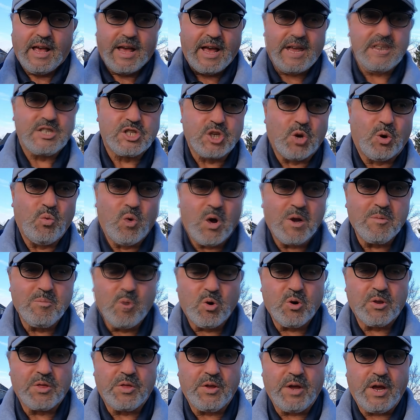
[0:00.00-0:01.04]
Hey, so one
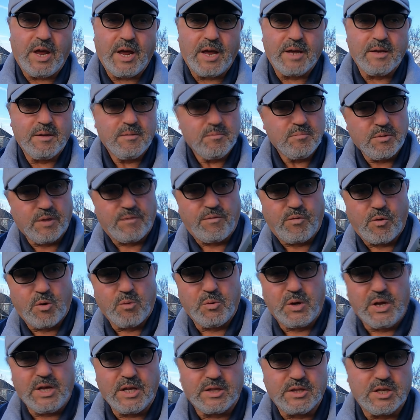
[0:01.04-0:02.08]
more thing
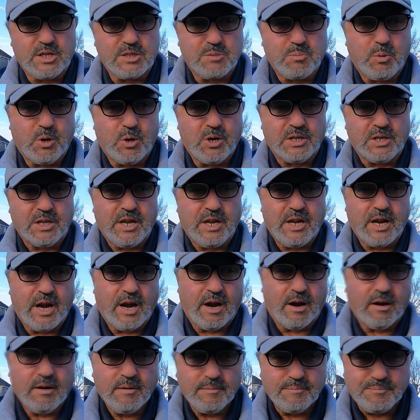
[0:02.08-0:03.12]
before we get this bird in the
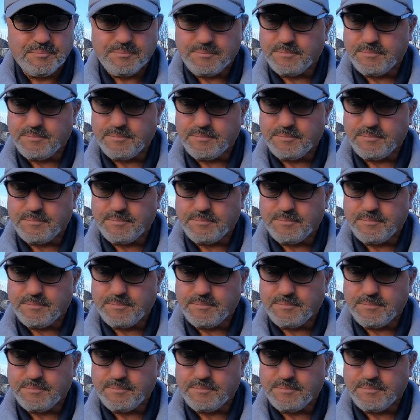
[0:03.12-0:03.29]
air.